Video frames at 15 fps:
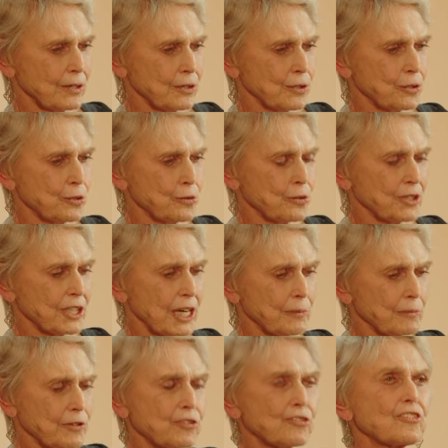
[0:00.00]
who came
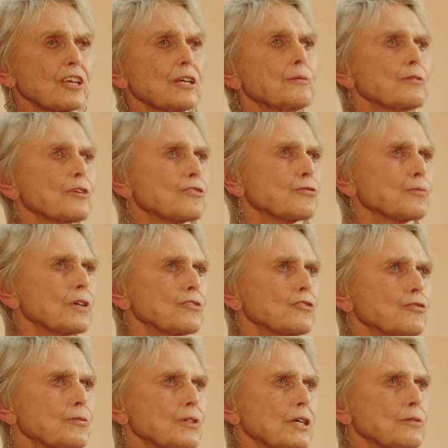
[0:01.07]
to stay with us once
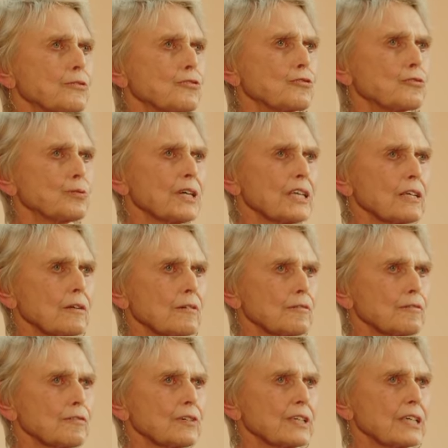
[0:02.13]
when I was 12
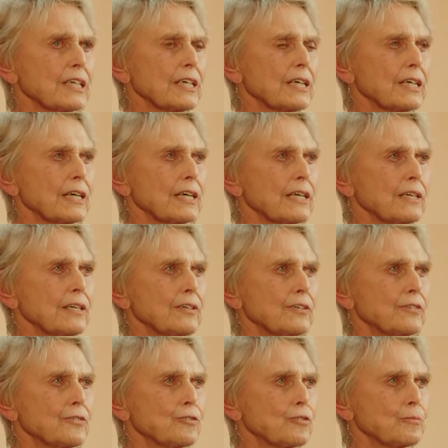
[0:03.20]
and
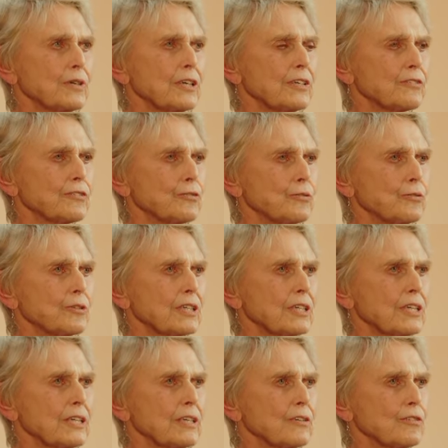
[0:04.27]
took me to
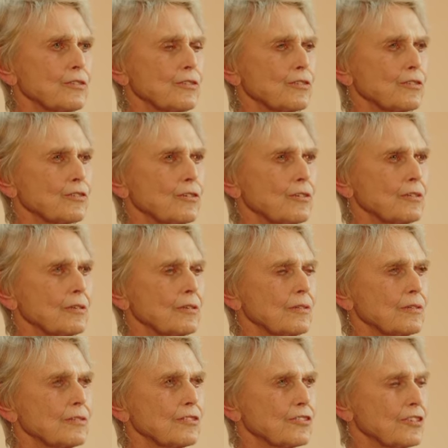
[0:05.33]
the
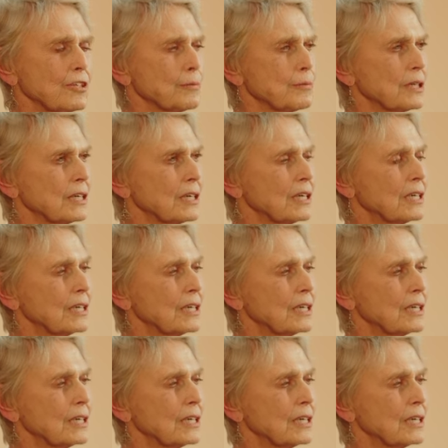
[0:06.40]
cinema,